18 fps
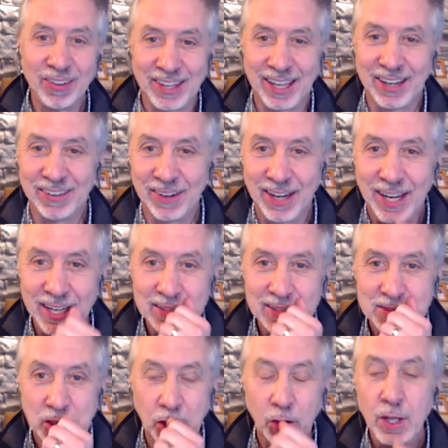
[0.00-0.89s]
they?
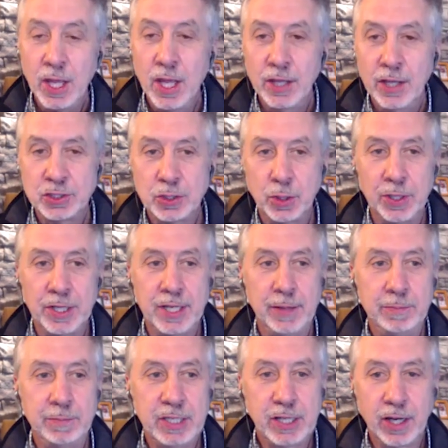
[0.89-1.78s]
Right. So yeah. so it,
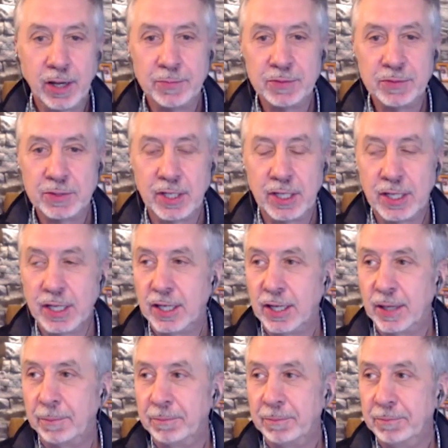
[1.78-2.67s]
it becomes
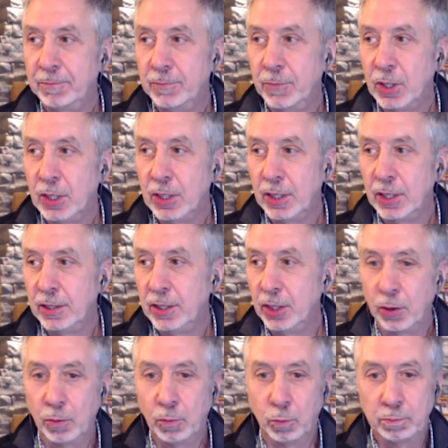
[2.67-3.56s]
um,
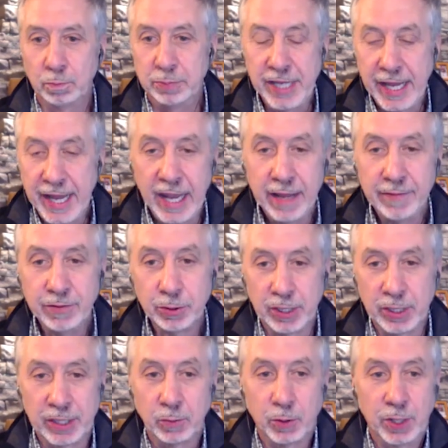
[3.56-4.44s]
you know
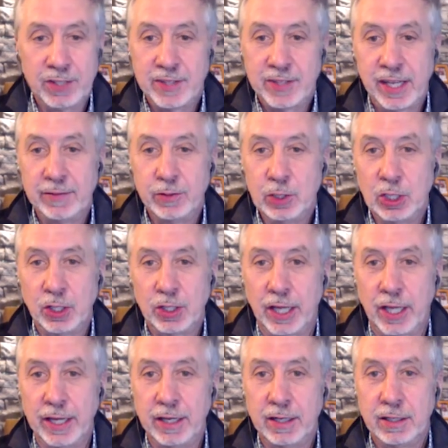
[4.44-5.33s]
behaviorally. What does that even look
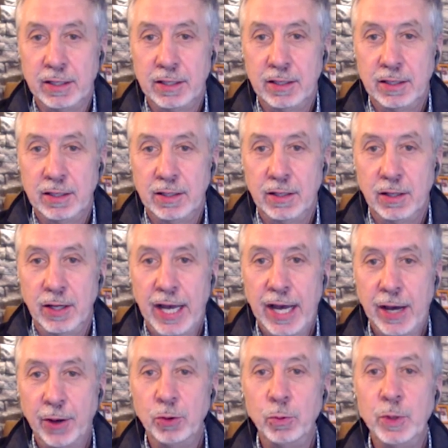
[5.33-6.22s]
like?
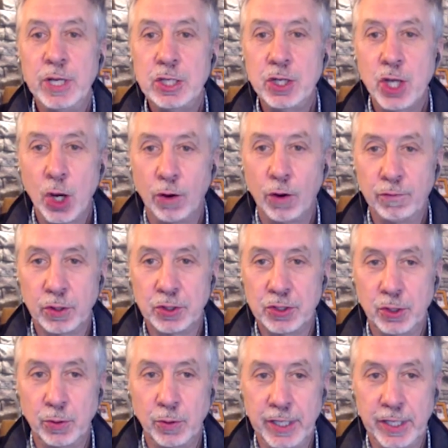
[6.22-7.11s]
How do we know if we're
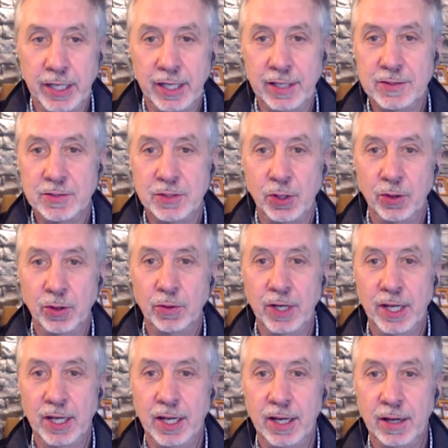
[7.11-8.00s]
doing it? So
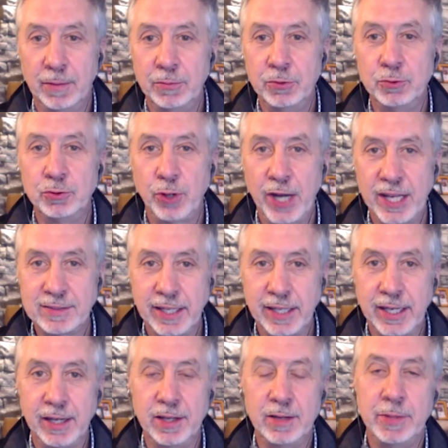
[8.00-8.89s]
mm-hmm. um,
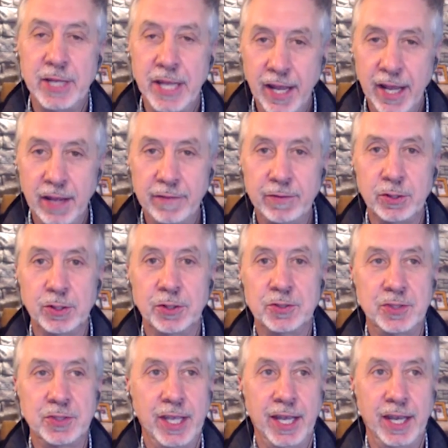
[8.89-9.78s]
translate it into
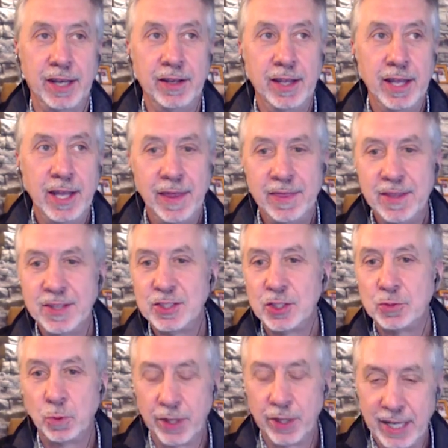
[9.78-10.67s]
behaviors, and, and this
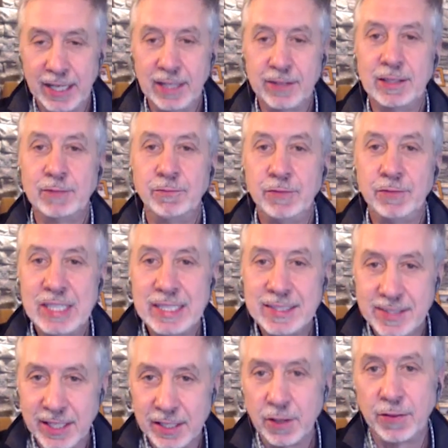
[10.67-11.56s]
is where then it
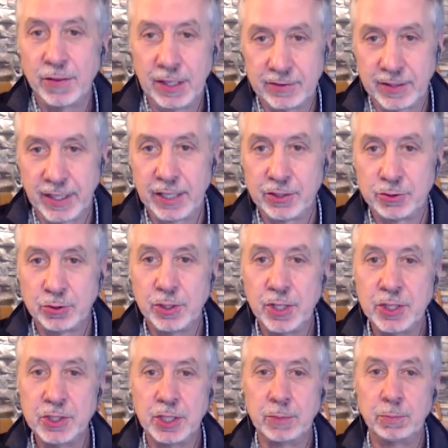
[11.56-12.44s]
feeds into things like a
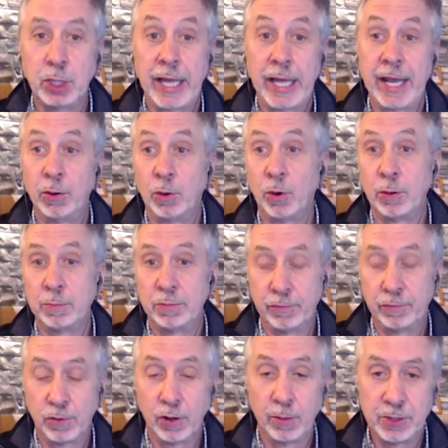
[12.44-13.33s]
strategic plan or in
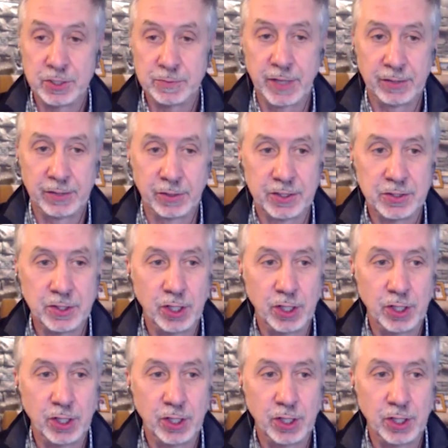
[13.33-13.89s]
performance metrics.